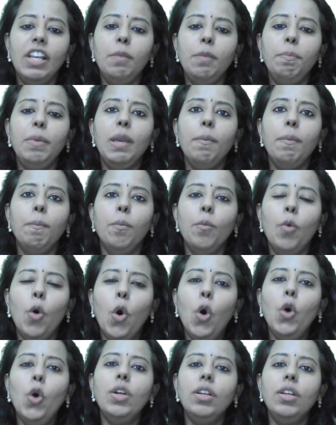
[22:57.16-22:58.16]
will be
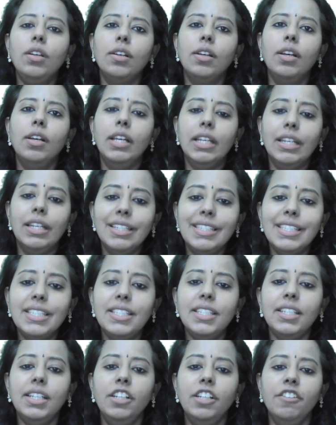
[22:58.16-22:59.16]
more
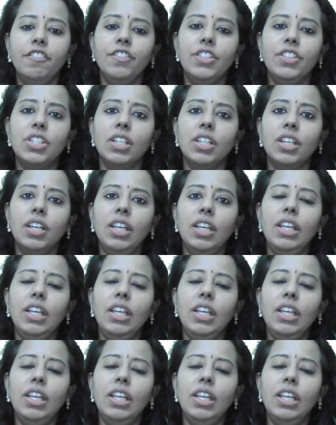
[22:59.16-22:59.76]
reserved